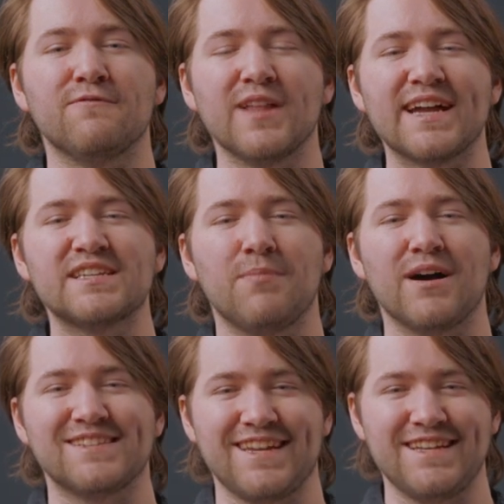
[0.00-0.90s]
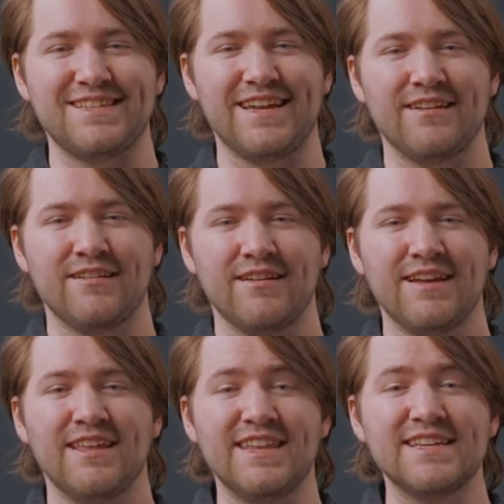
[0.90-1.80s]
Flex Boss 18.
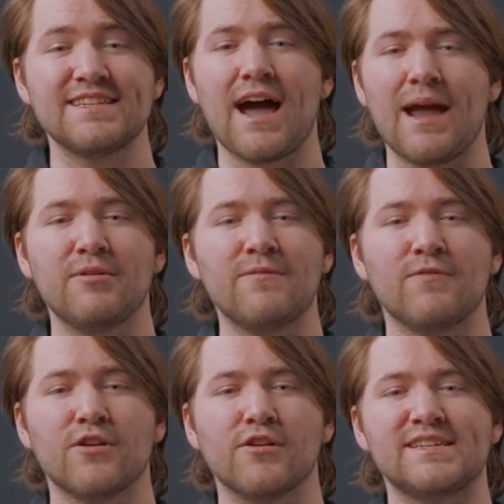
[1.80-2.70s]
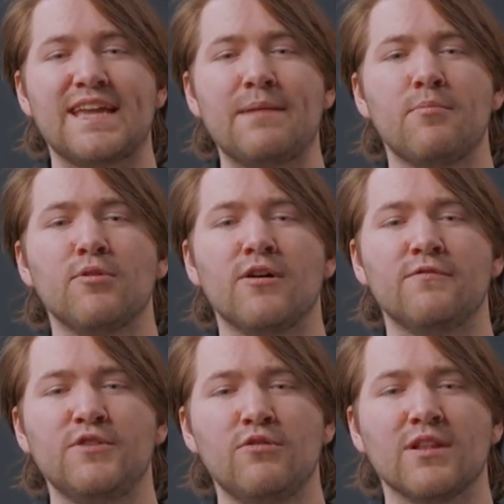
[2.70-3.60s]
This hybrid inverter is capable
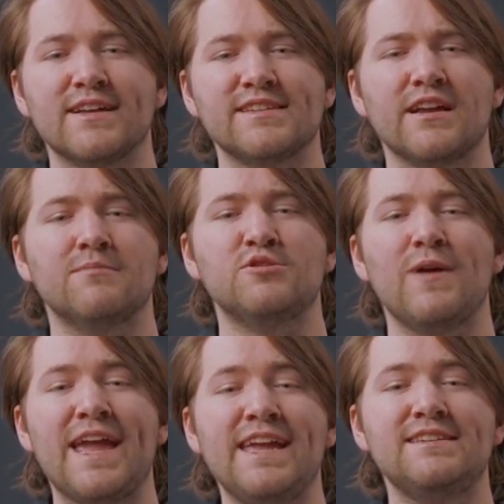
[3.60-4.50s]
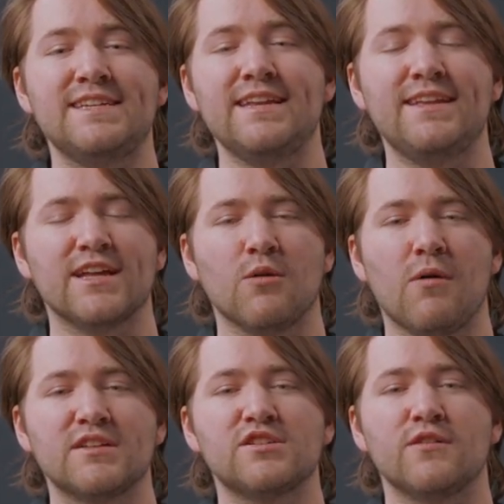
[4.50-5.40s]
of utilizing up to 18
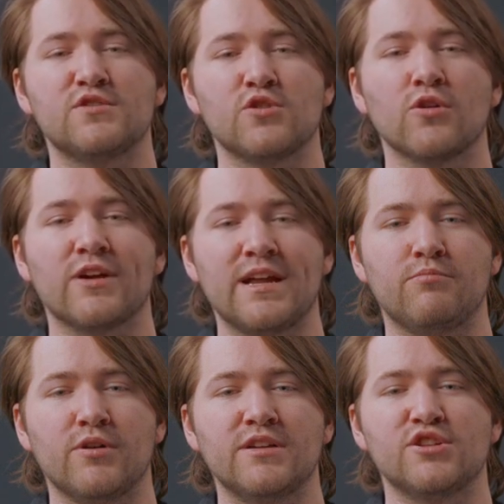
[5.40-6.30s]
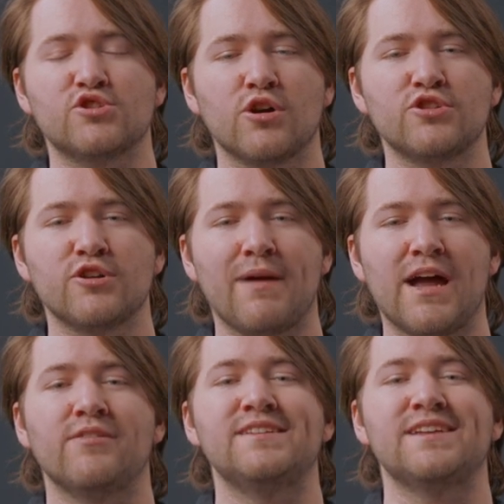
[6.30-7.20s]
kilowatts of solar input to charge your
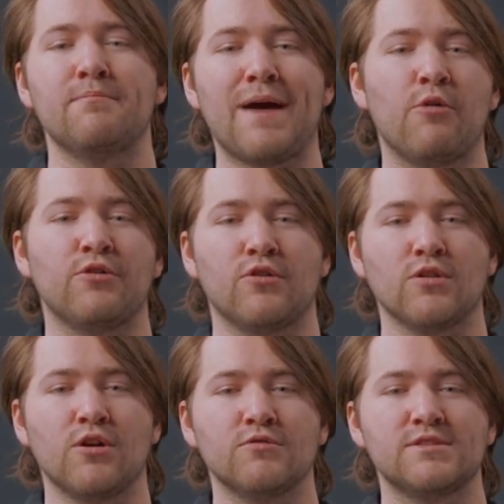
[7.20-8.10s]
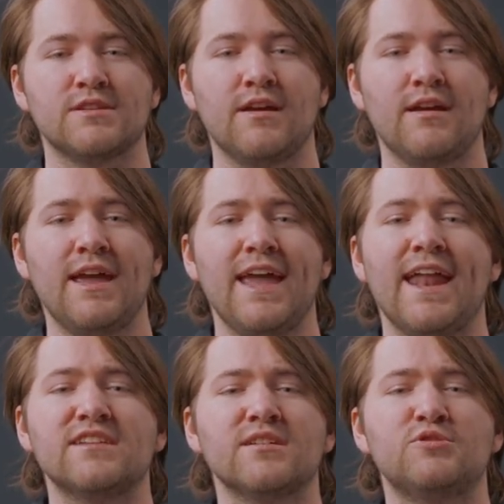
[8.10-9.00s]
batteries and power your loads. It
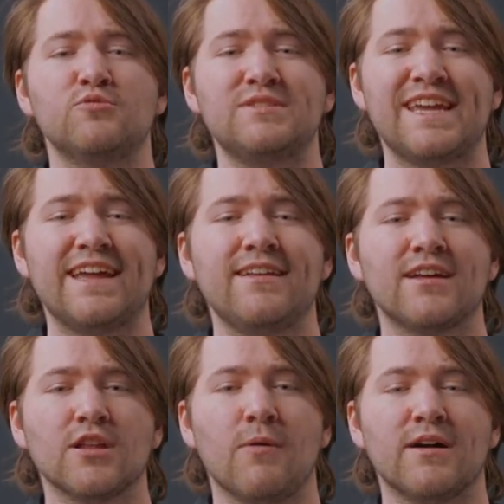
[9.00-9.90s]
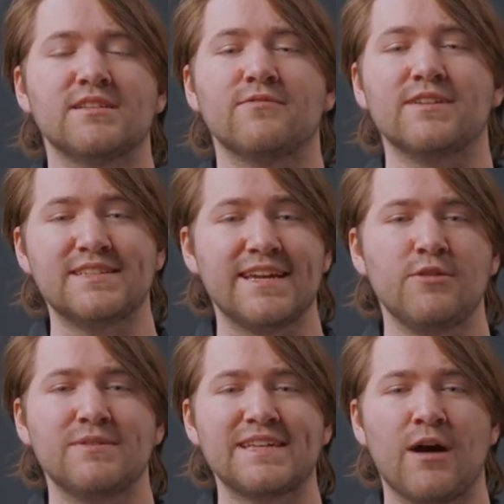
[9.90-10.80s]
has up to 10 kilowatts of
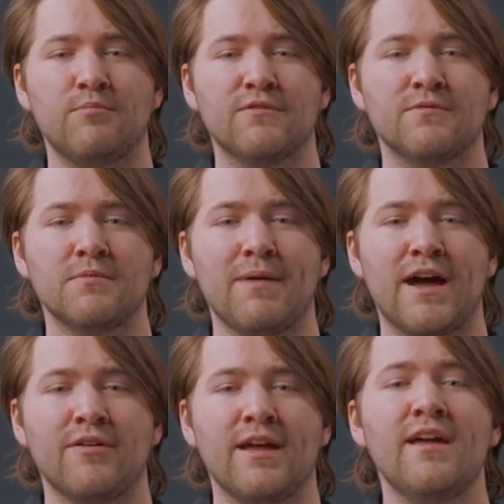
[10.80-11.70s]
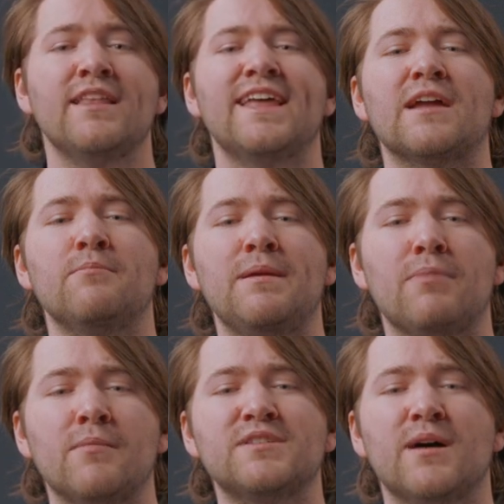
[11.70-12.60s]
continuous output from the battery that can be
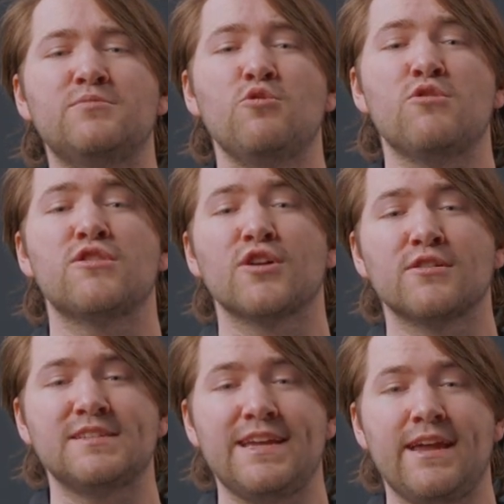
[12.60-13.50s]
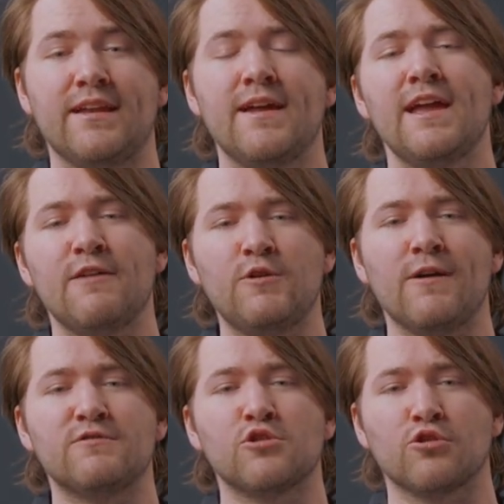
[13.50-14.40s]
bumped up to 13 if you
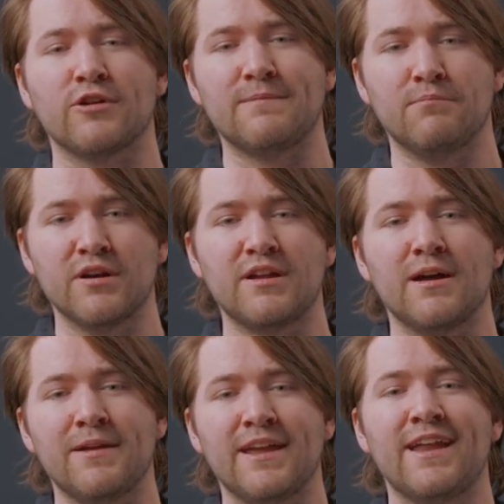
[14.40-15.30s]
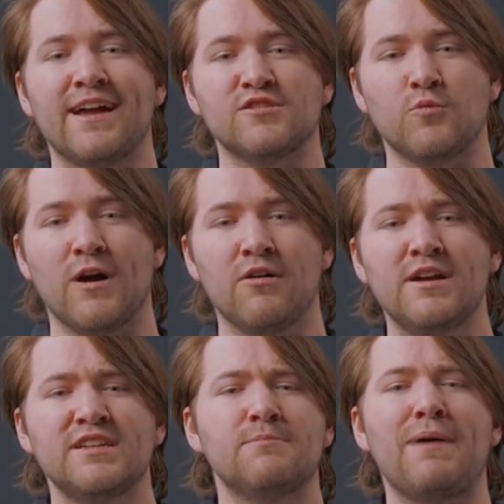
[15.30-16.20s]
have solar input coming in as well
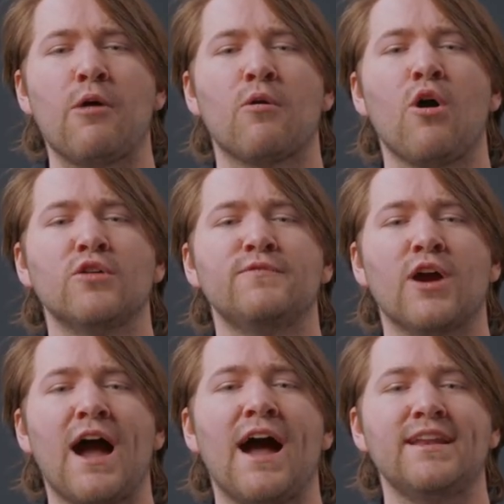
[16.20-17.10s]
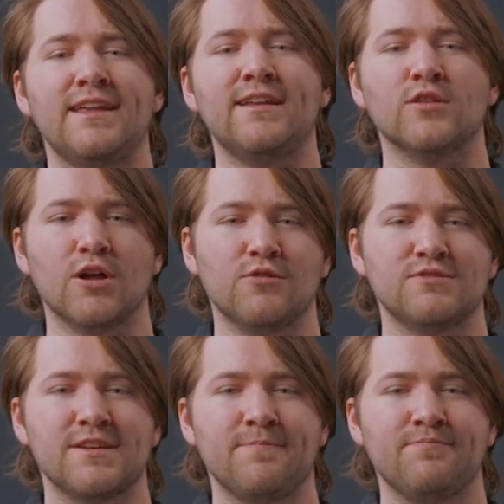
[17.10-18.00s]
to power all of your high need
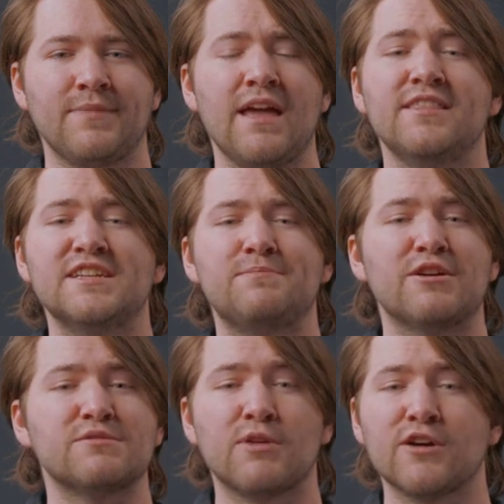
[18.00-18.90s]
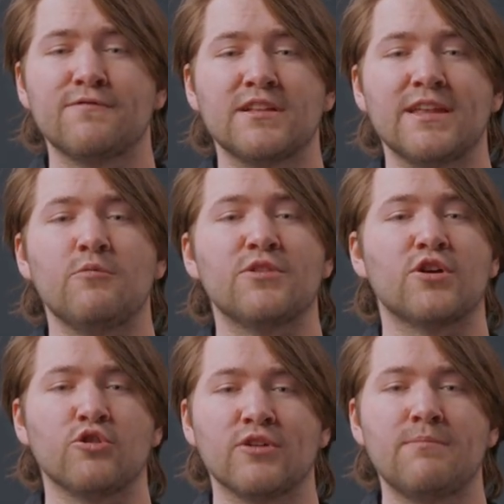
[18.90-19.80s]
loads. This pairs perfectly with
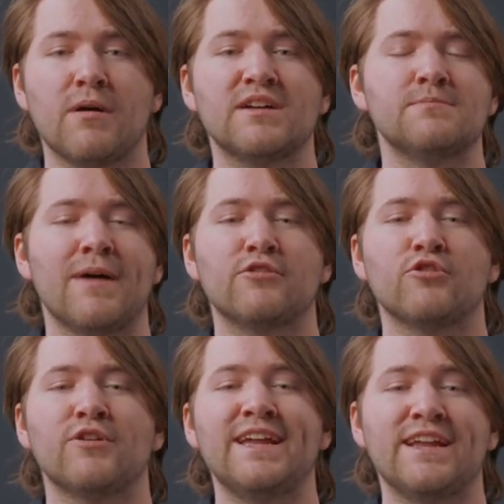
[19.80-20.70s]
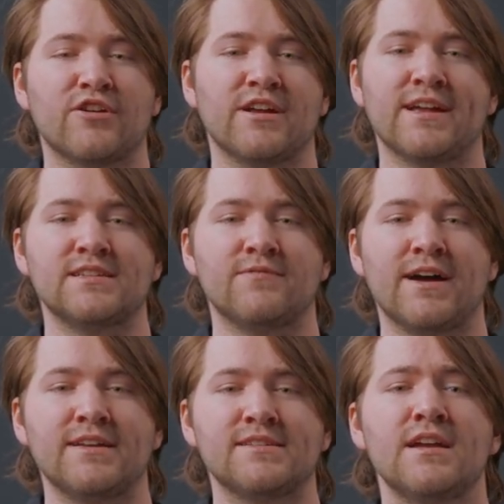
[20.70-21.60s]
our GridBoss microgrid interconnect
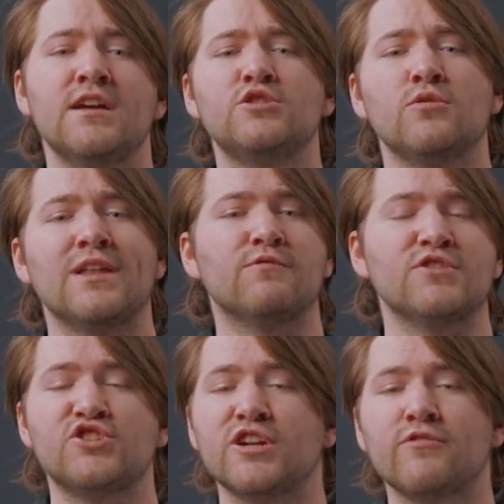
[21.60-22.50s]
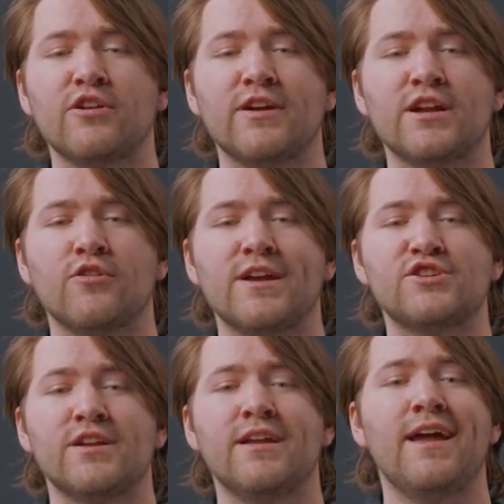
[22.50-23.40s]
device to allow for generator
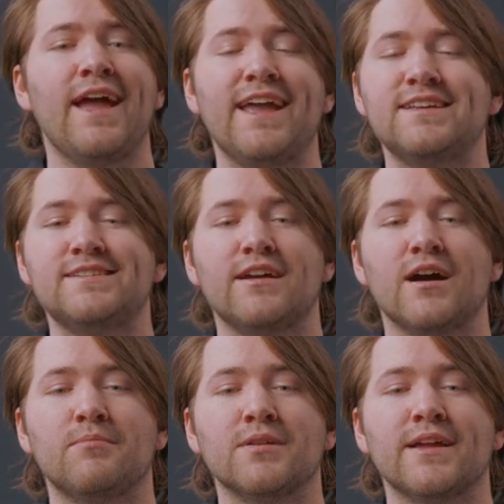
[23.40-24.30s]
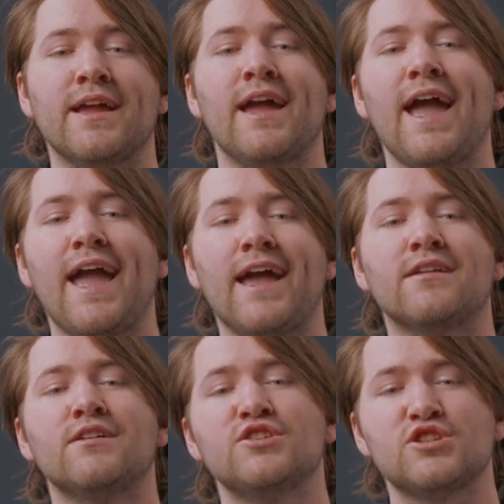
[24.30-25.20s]
integration, AC coupling,
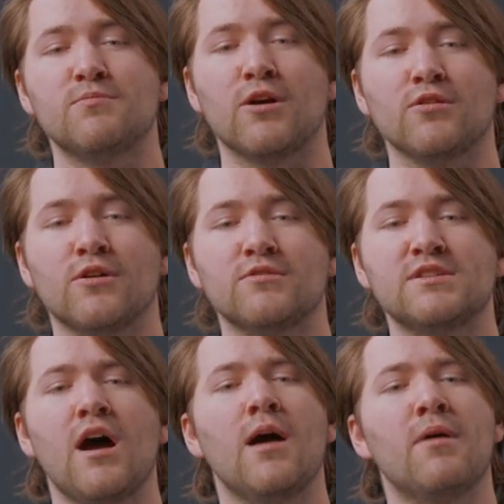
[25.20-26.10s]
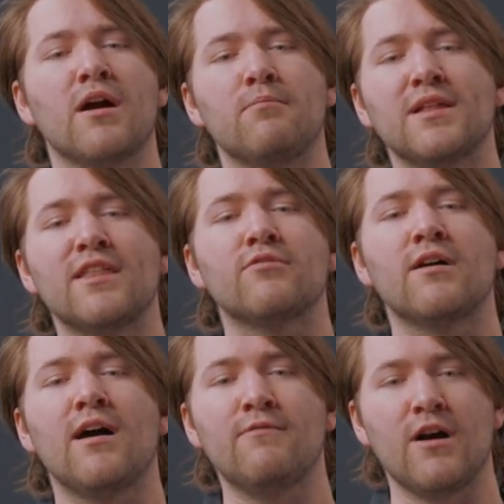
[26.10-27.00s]
and smart loads, among a
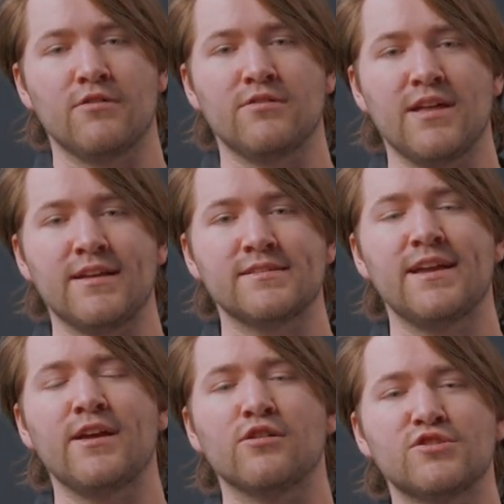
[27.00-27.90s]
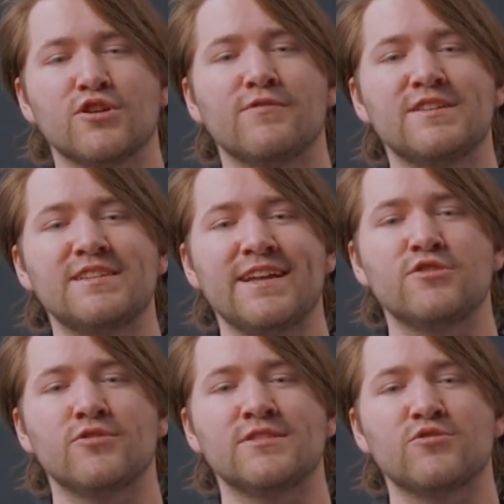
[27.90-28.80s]
plethora of other things in our service
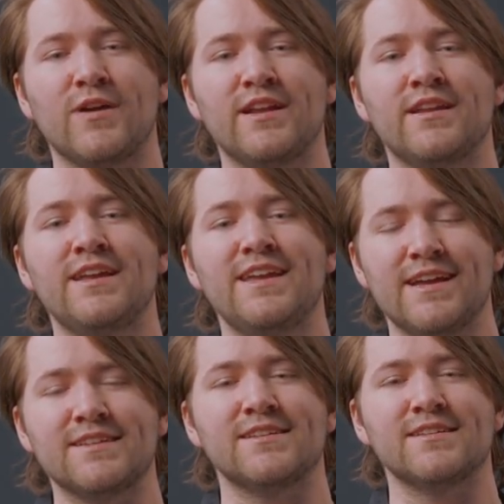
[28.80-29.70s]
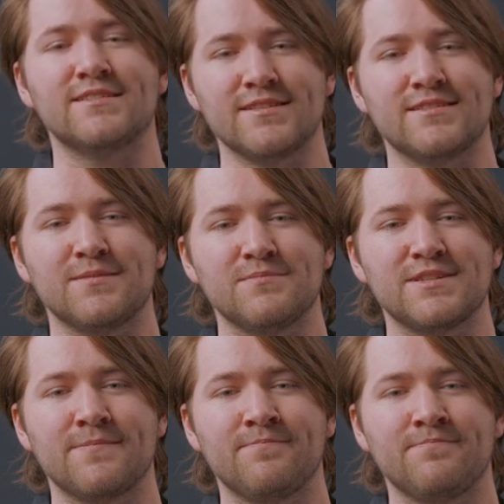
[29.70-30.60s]
entrance rated ESS systems.